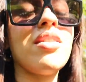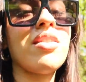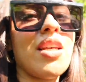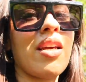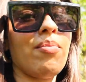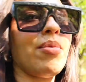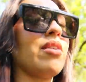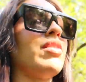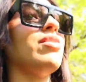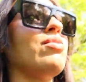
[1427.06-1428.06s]
Tip
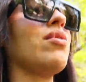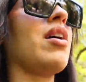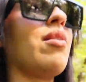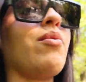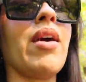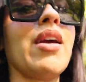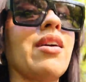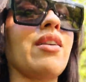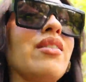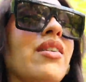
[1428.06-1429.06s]
do not
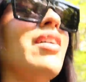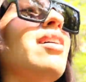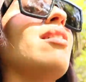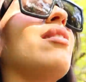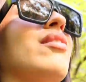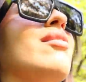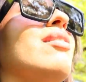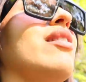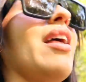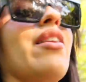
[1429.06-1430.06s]
wear
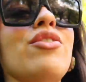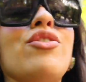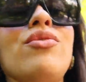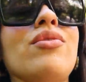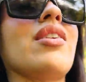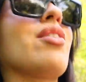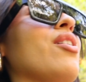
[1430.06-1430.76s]
leather shoes that are